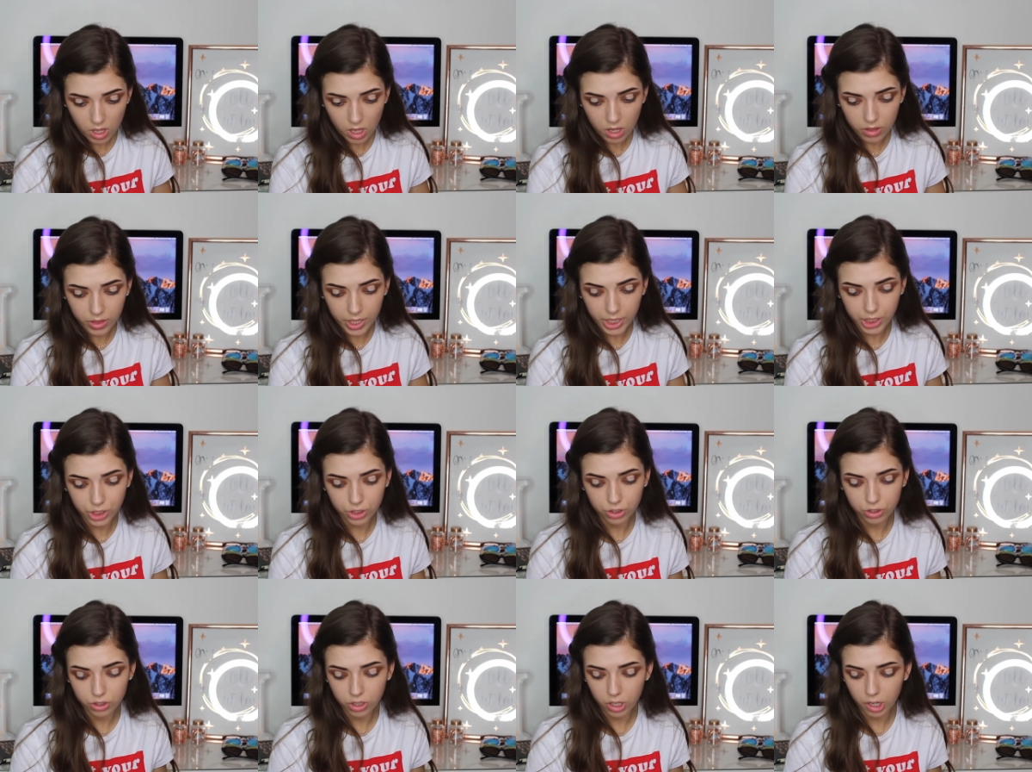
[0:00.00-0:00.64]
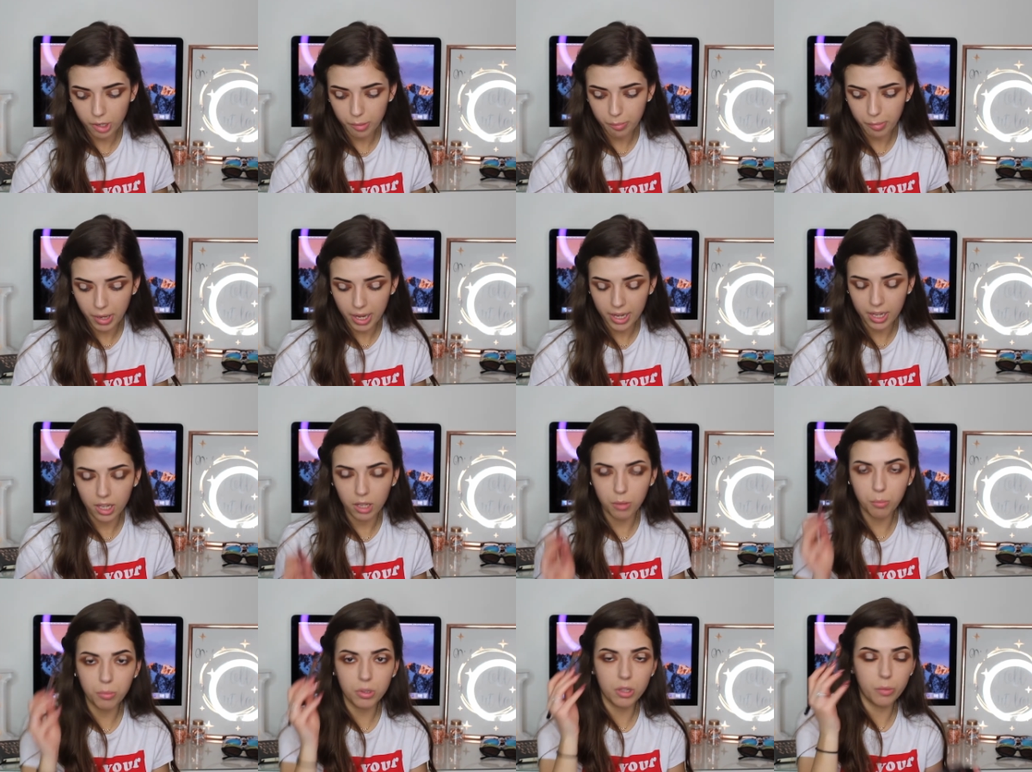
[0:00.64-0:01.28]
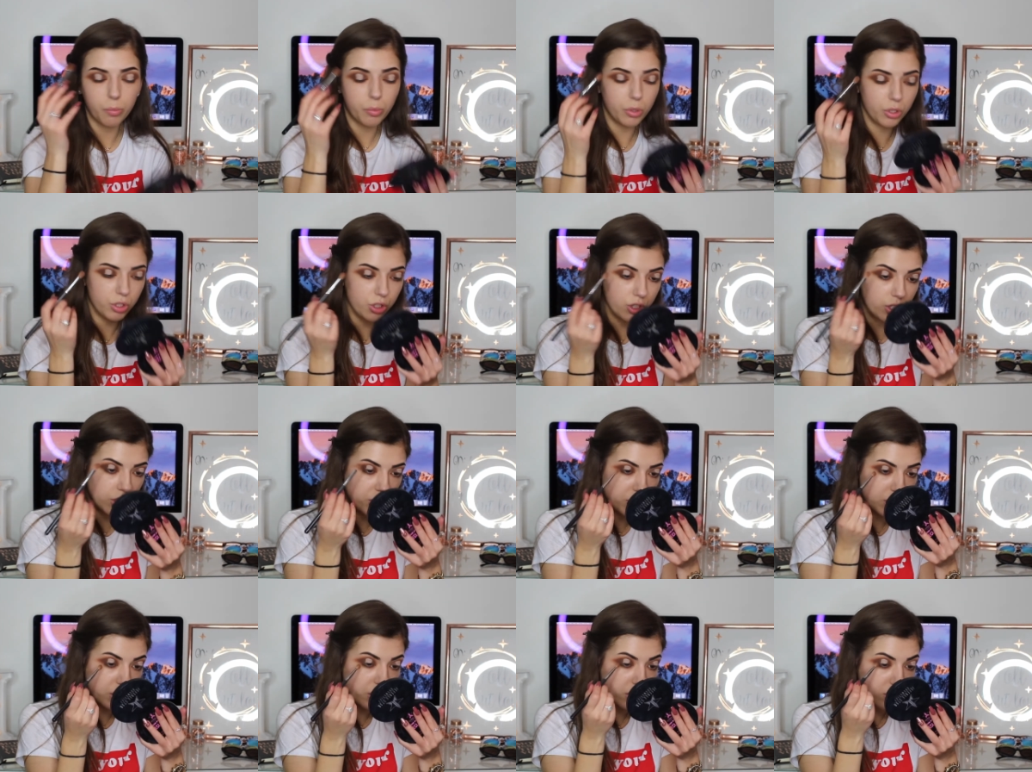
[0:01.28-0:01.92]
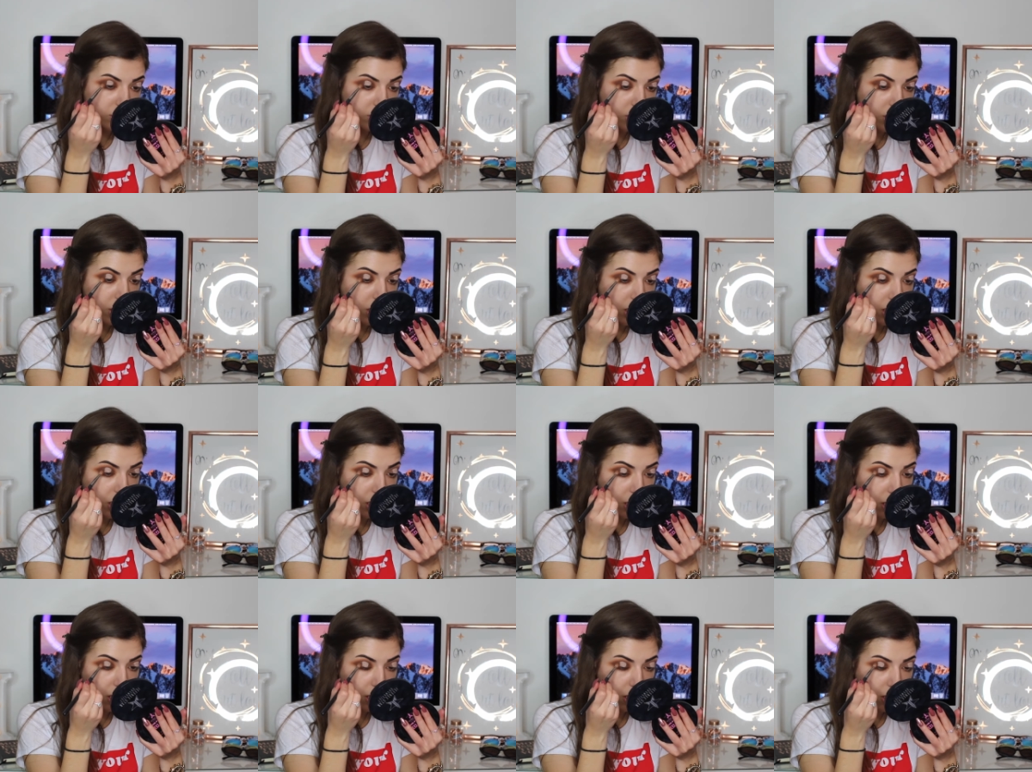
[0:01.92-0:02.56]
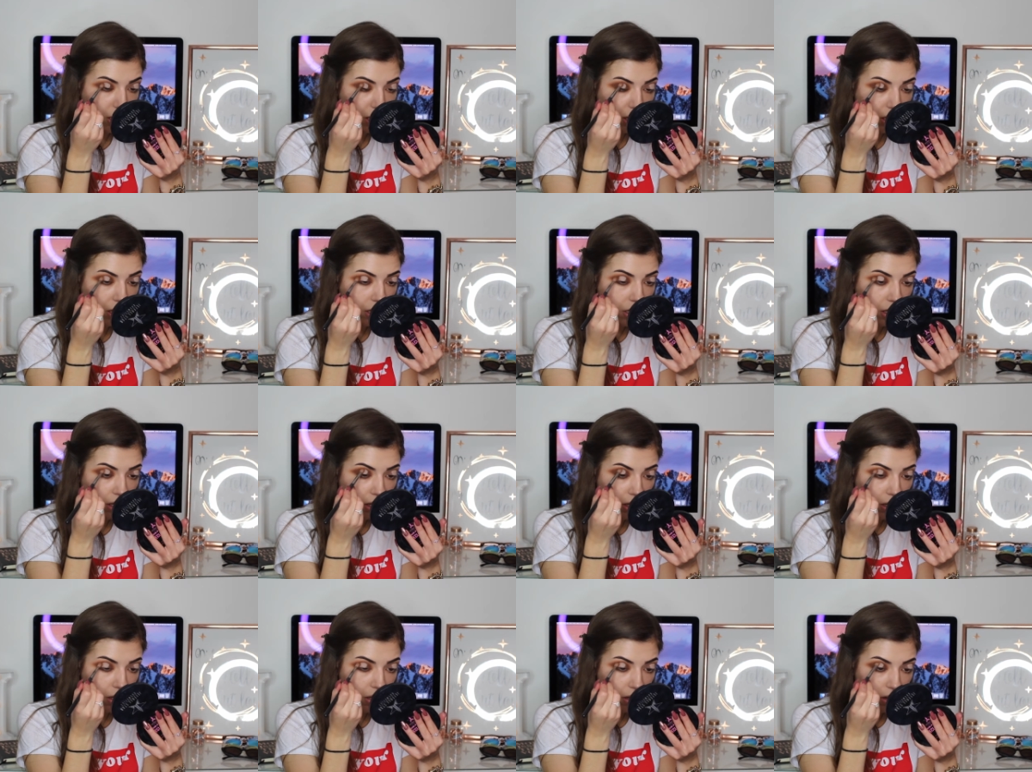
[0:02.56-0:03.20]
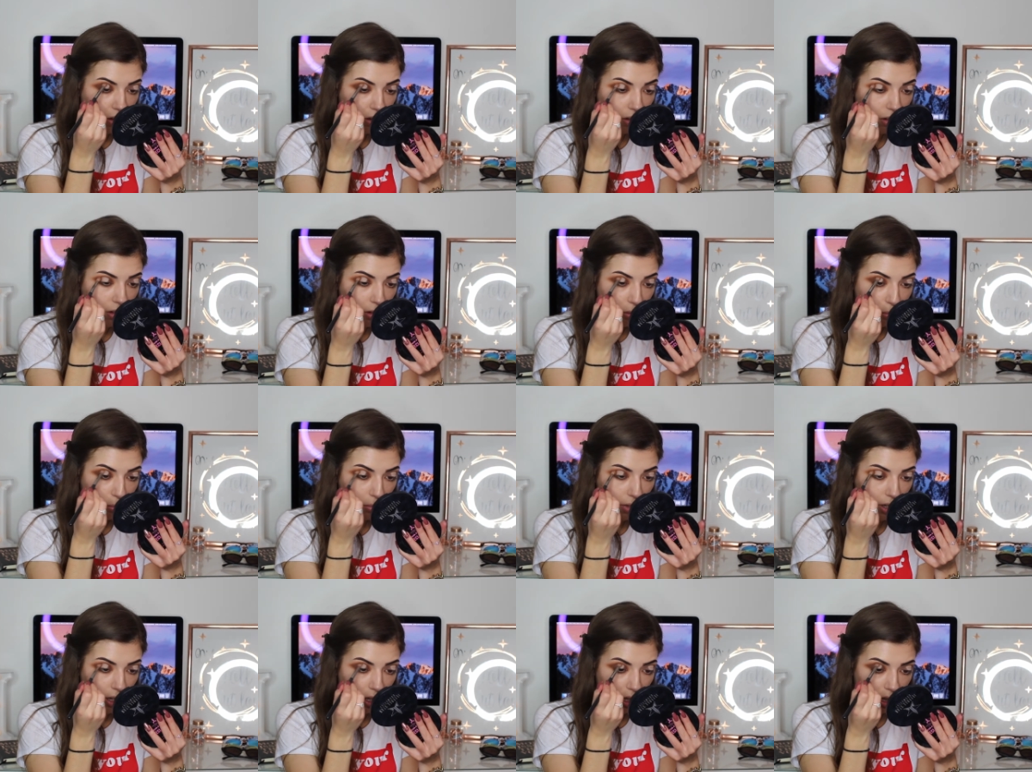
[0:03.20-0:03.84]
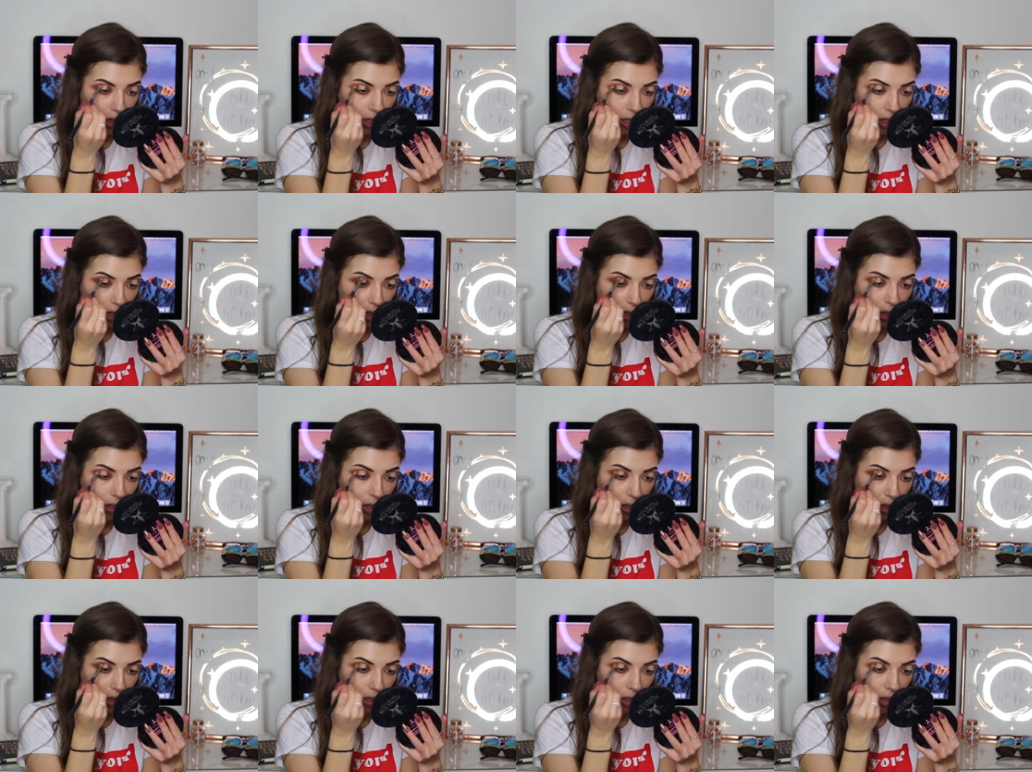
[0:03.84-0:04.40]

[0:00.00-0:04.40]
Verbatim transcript: And then just going back in with the brushes I used earlier, just to blend that